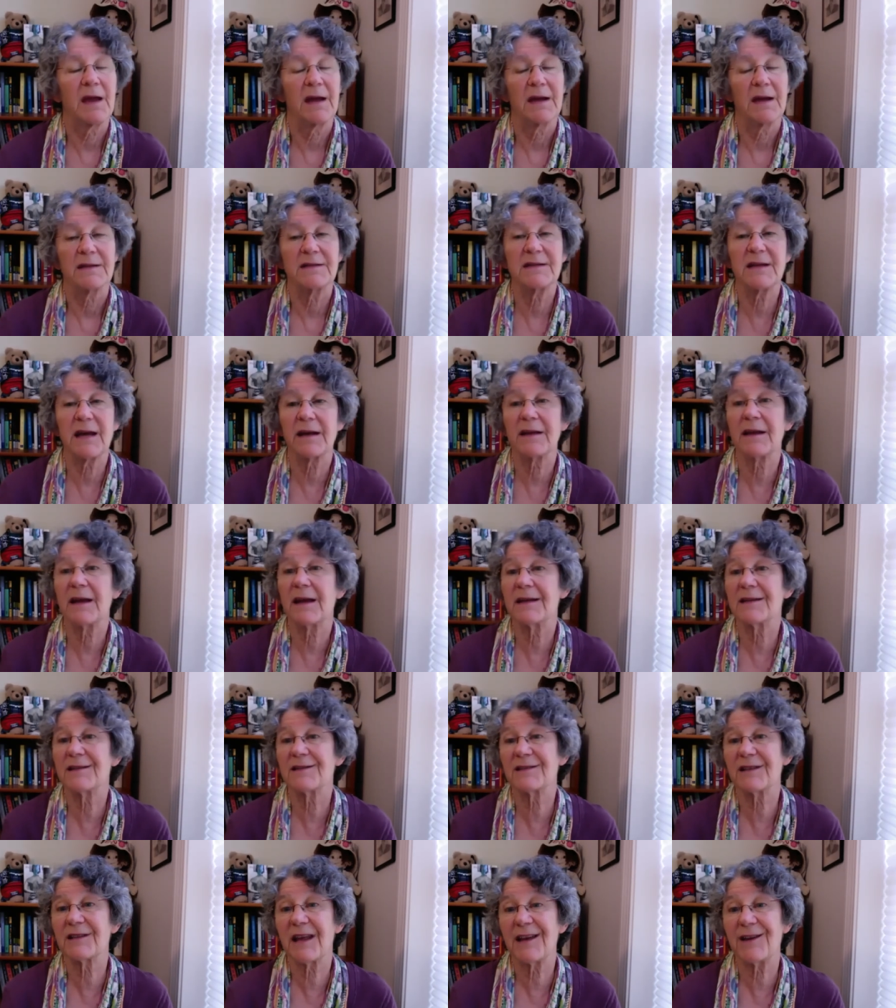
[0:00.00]

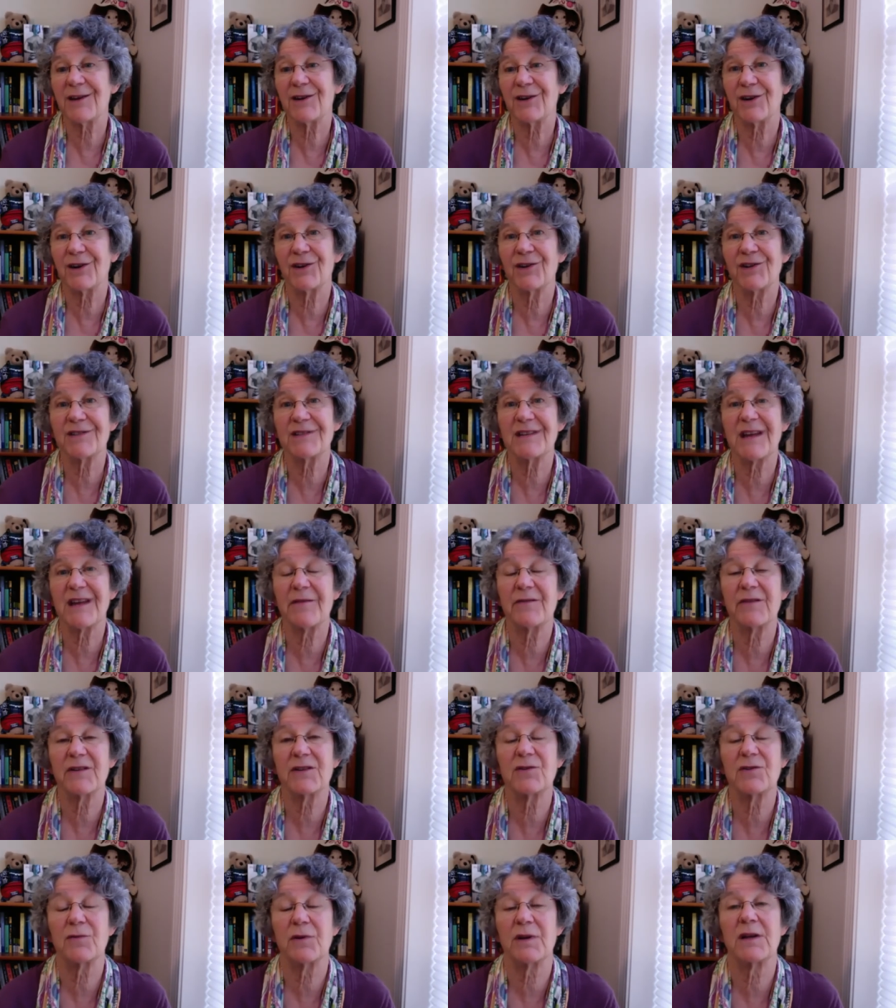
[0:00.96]
Decades later,
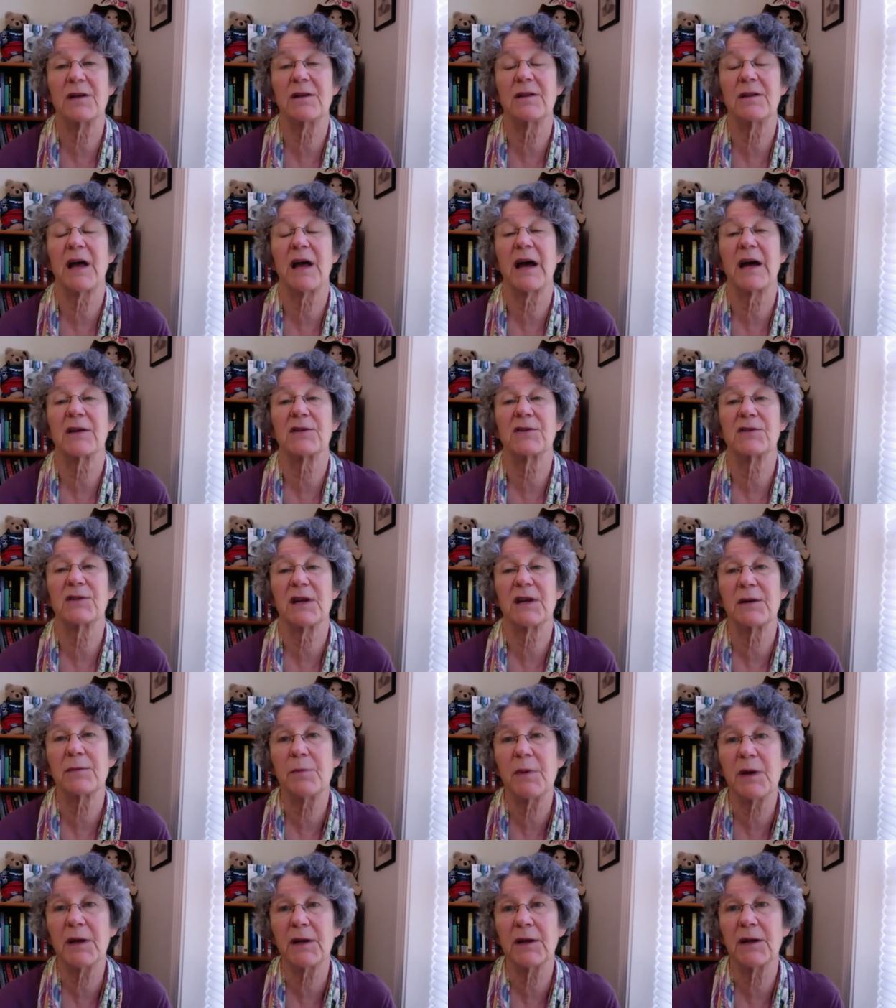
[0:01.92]
David Greenglass
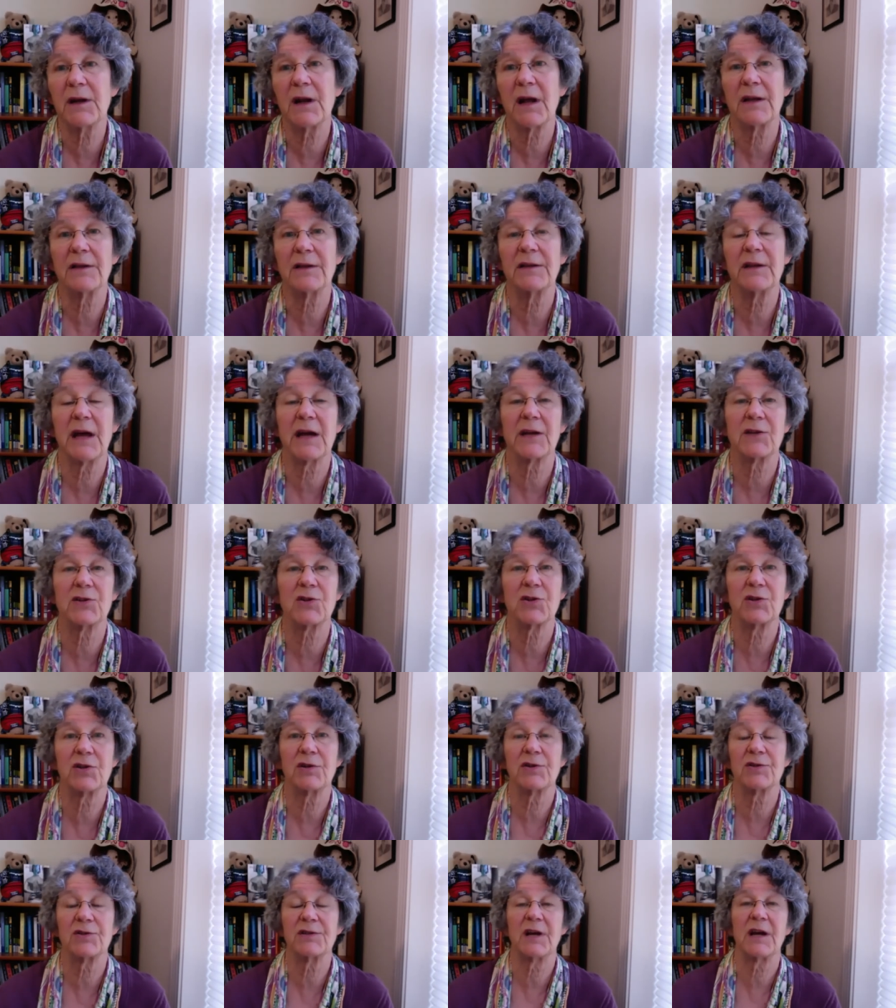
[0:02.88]
admitted on
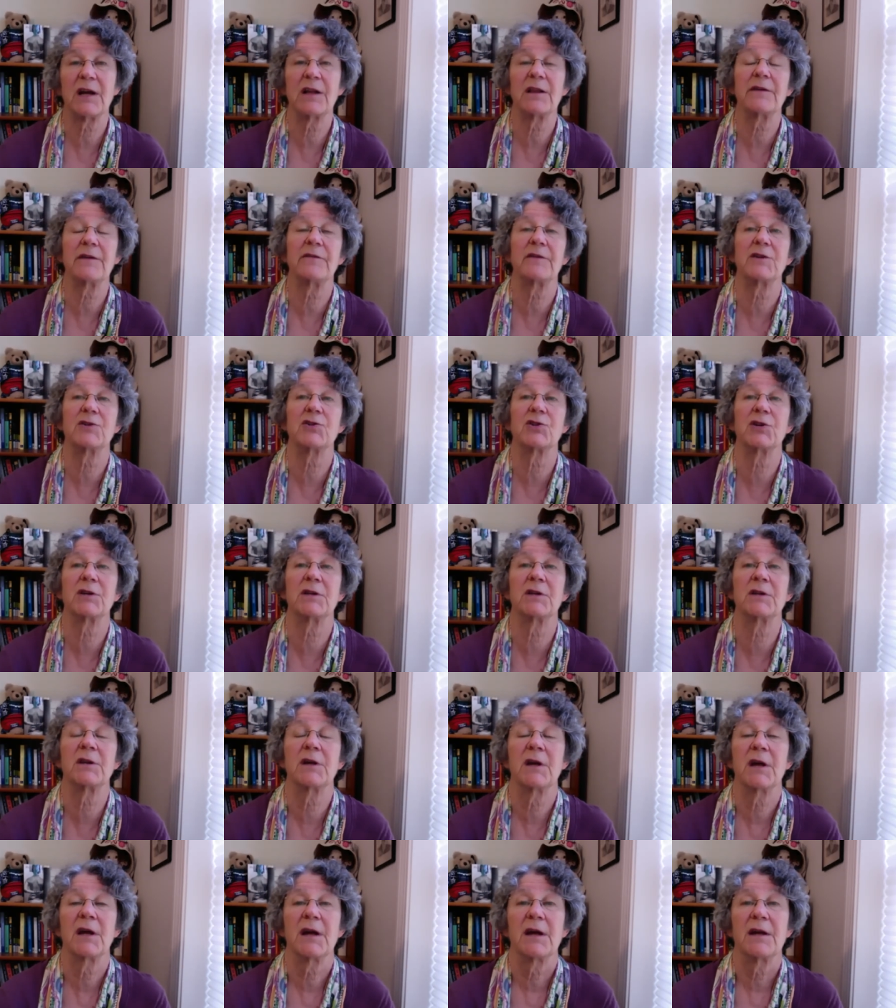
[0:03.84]
national
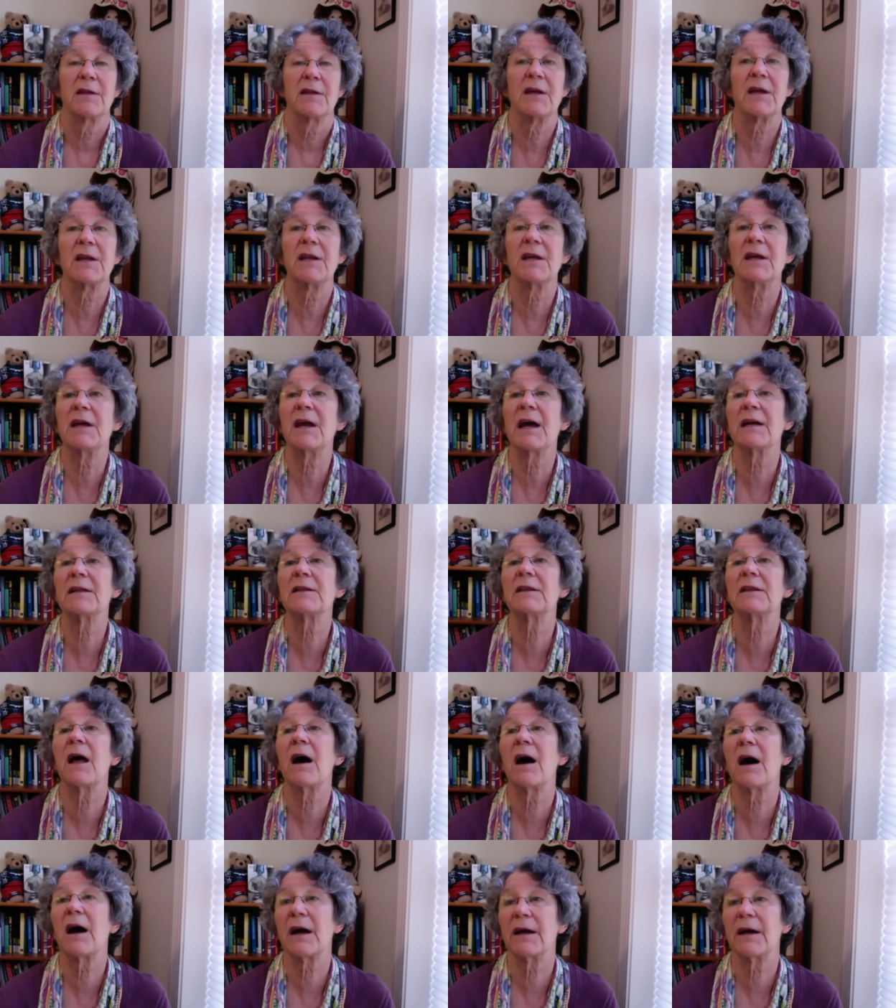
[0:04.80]
television that he had
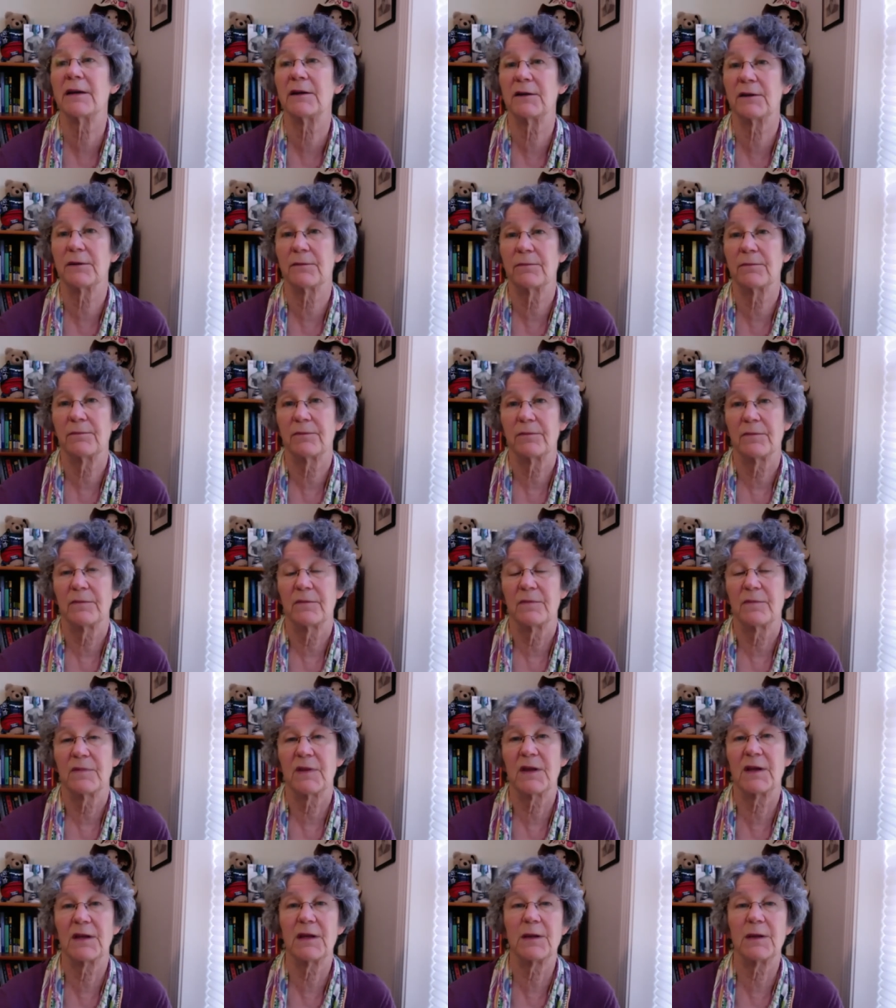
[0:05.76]
lied,
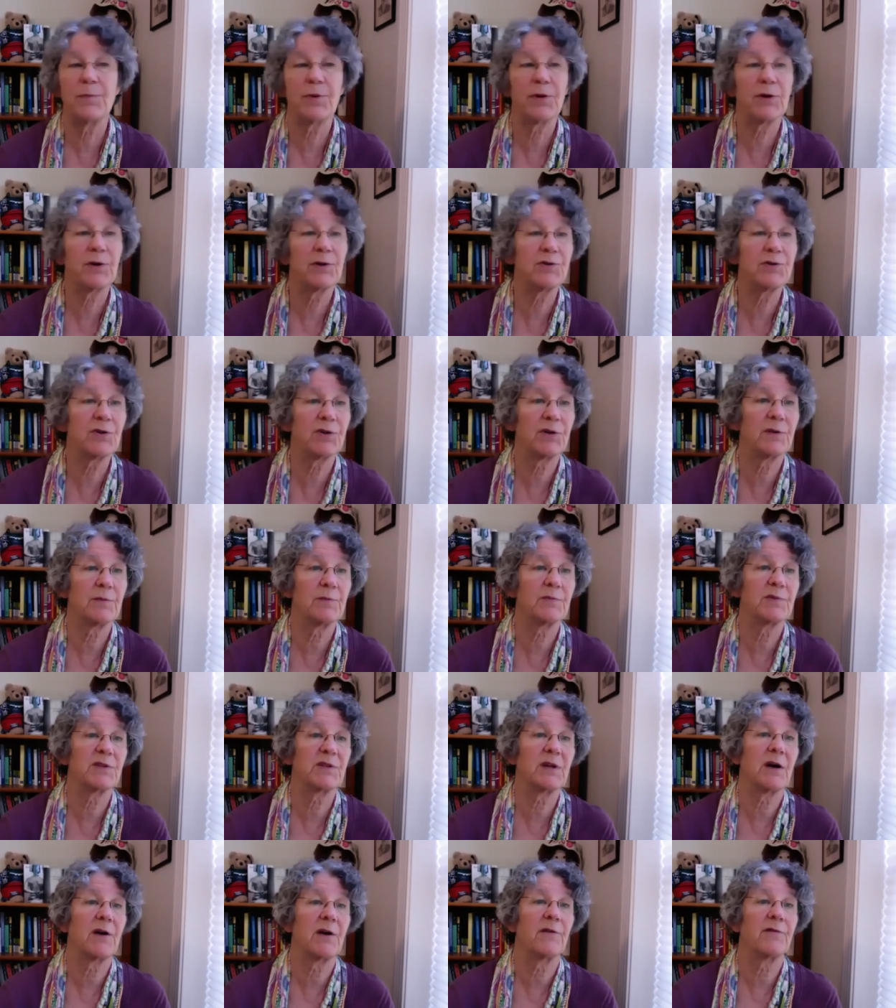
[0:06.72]
that he perjured
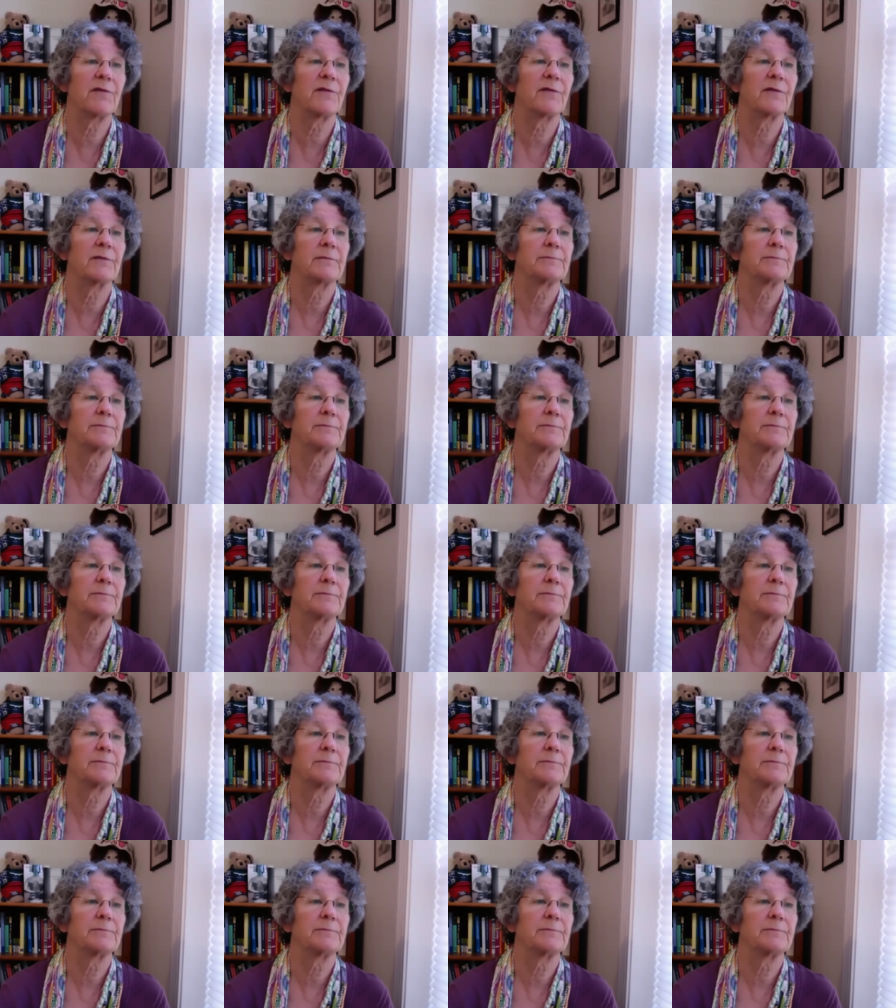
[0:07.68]
himself.